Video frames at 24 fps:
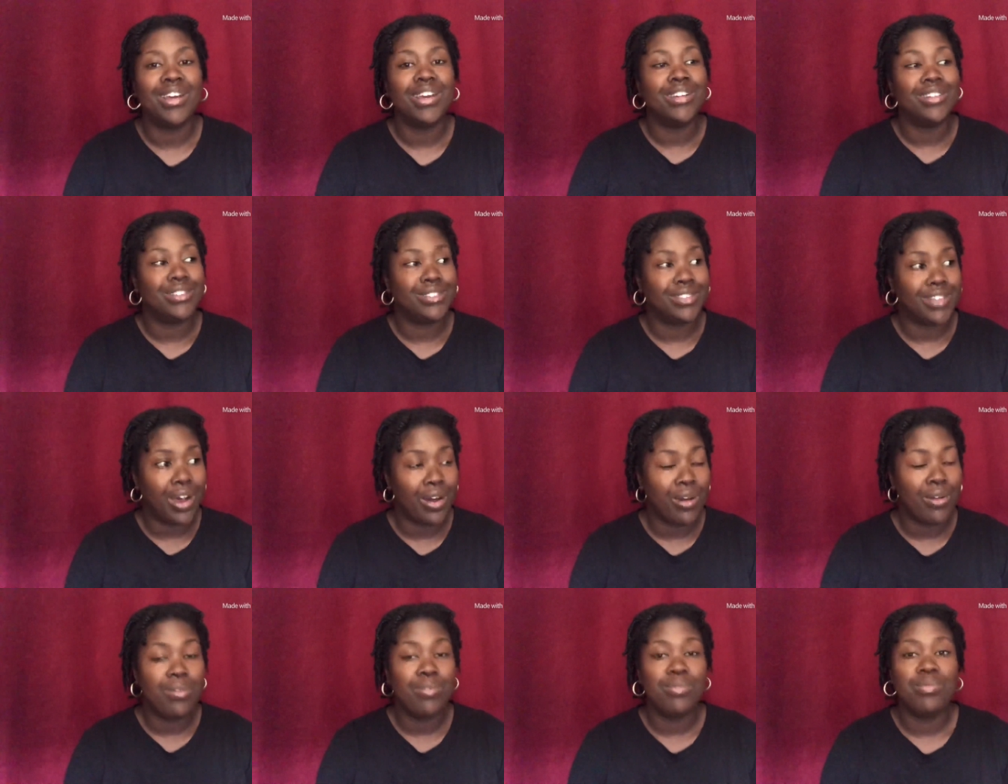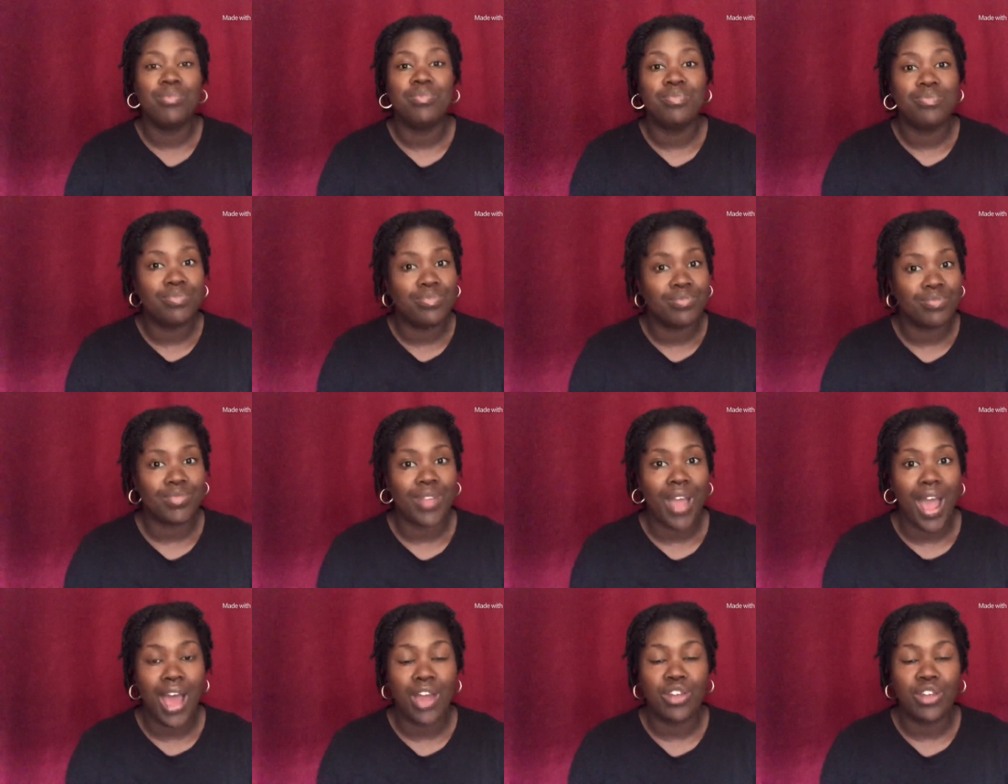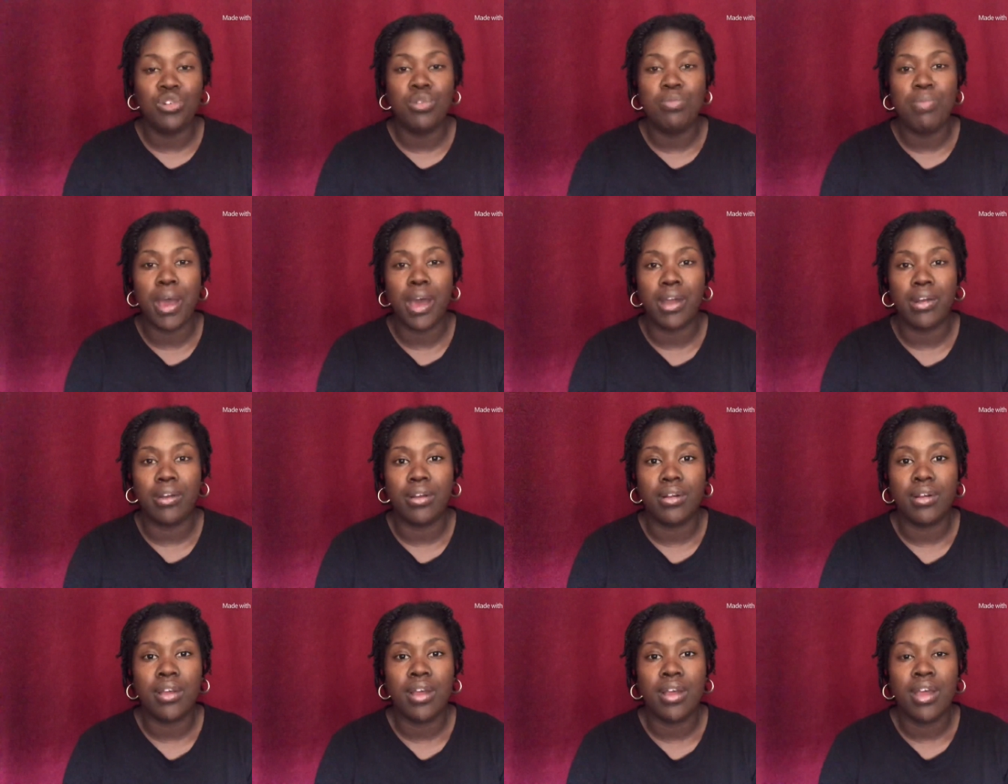So I do
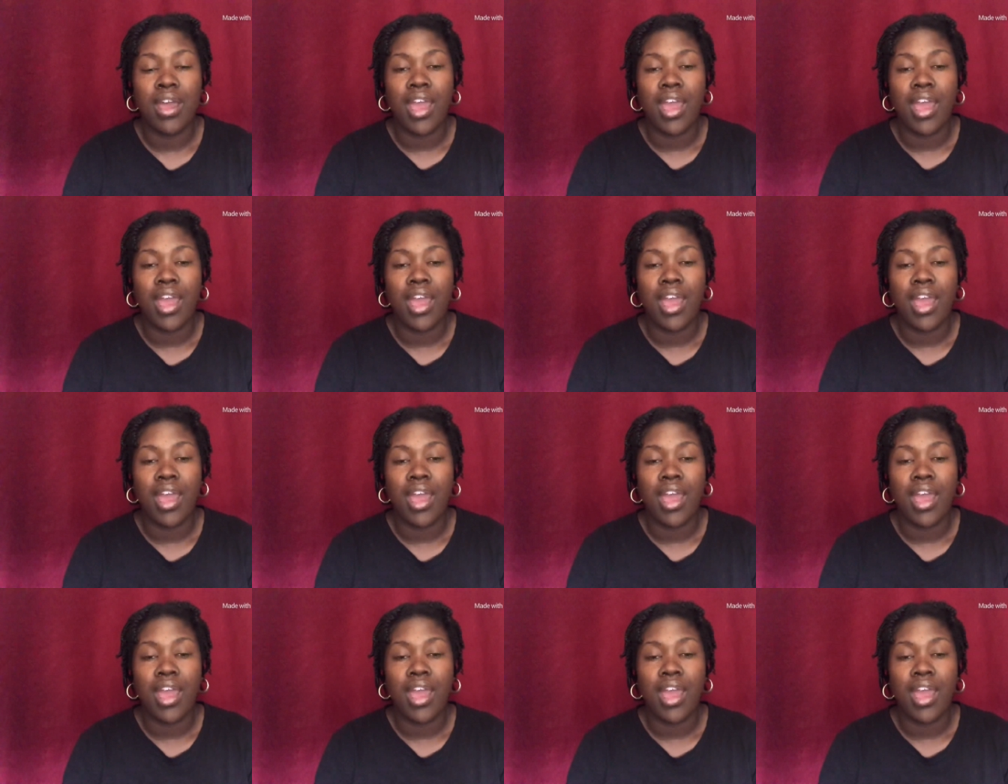better.